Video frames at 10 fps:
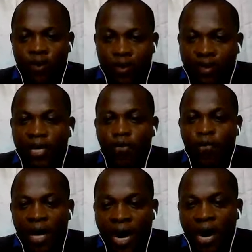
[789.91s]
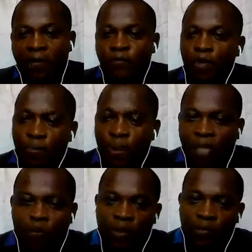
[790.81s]
If you say you will have your
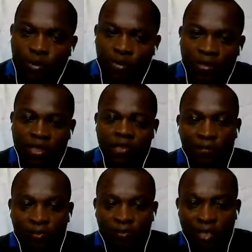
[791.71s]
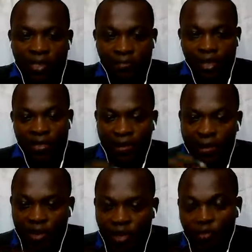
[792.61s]
part of a project completed
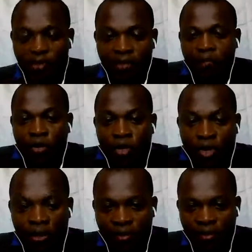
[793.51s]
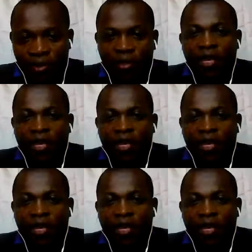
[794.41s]
by Tuesday morning,